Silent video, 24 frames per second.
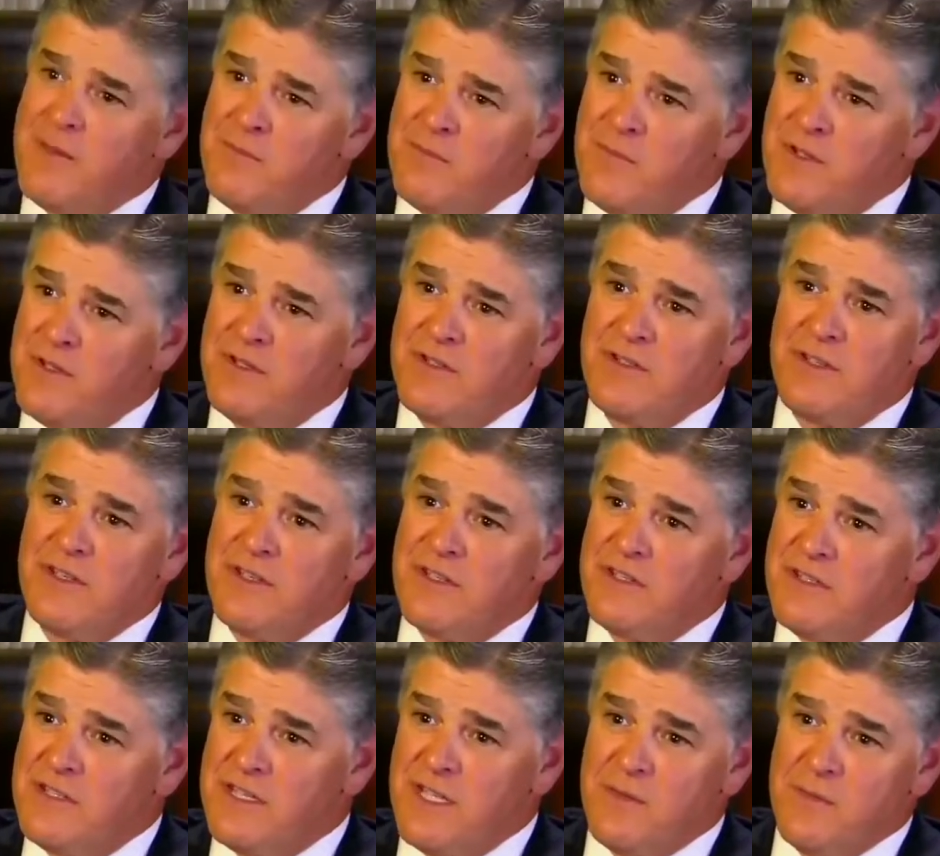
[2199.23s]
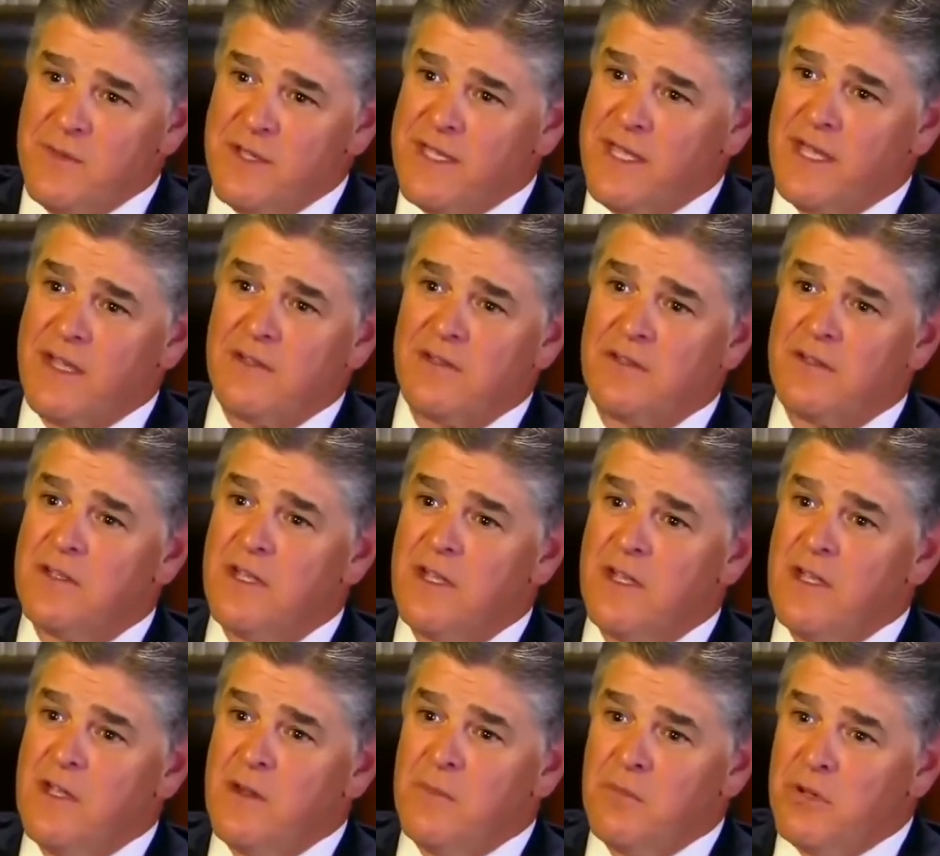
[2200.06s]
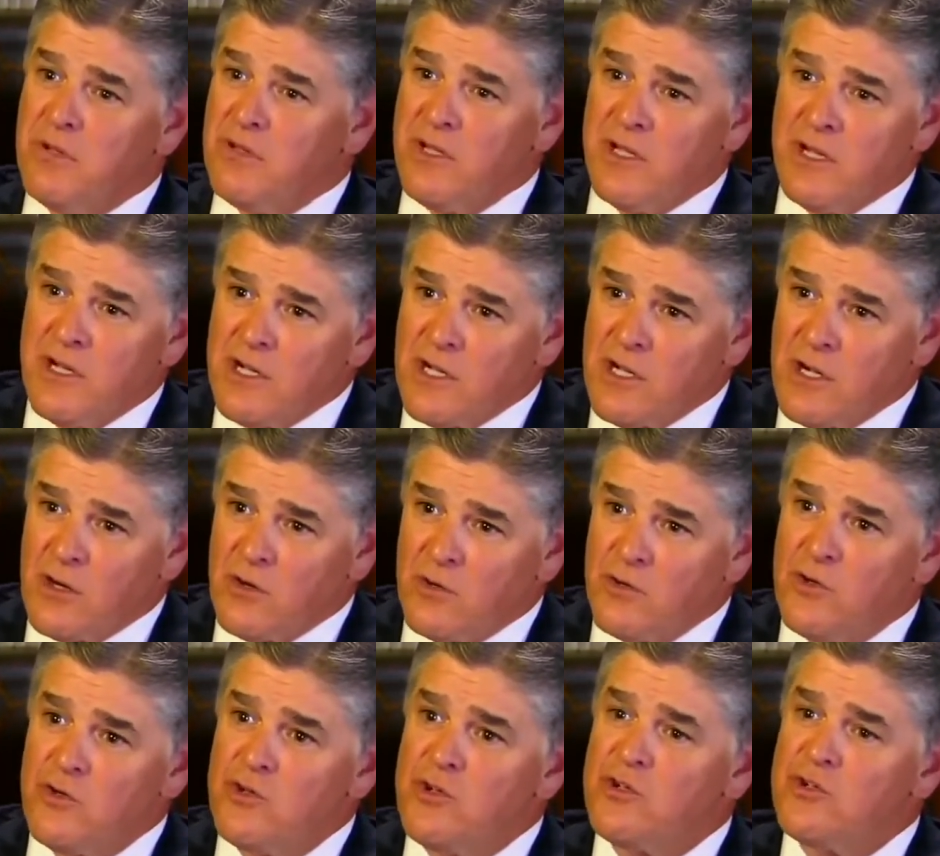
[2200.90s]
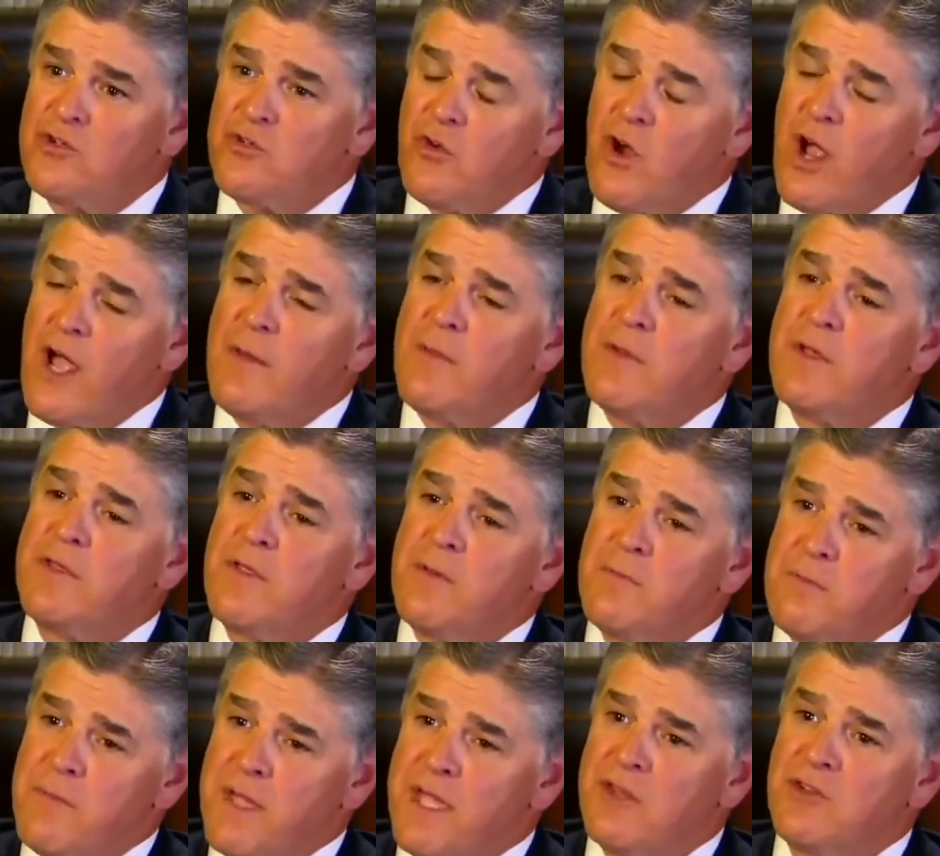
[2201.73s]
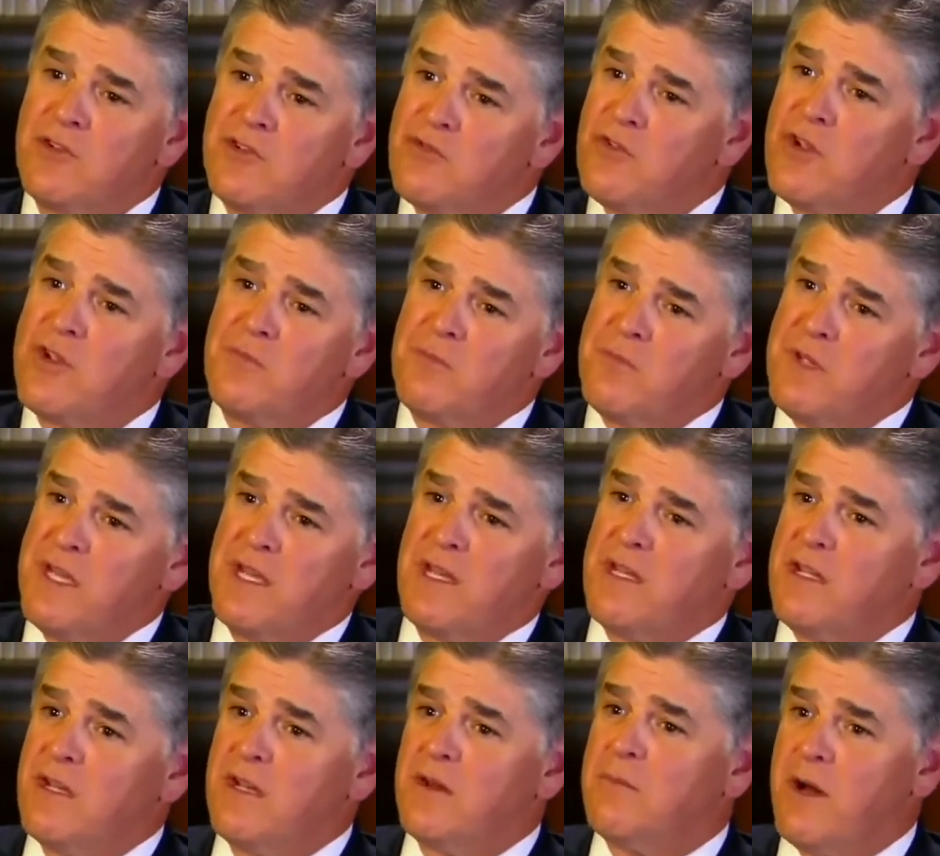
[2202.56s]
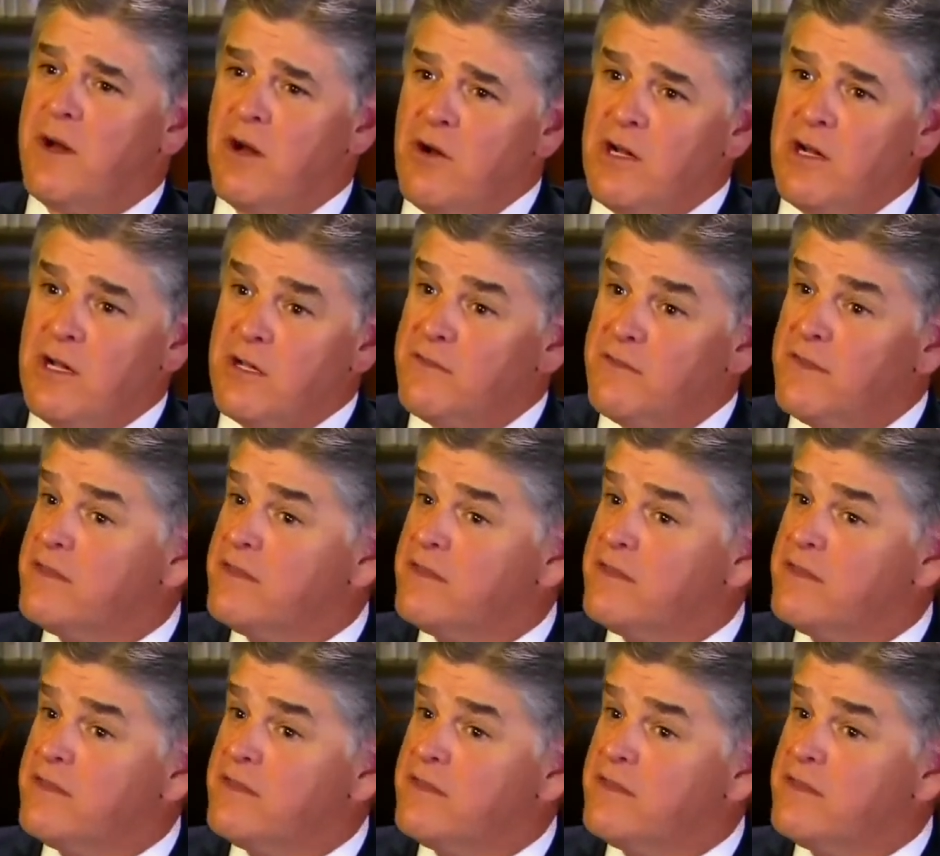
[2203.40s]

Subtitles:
NBC, CBS, Politico. You're describing the mainstream media in America.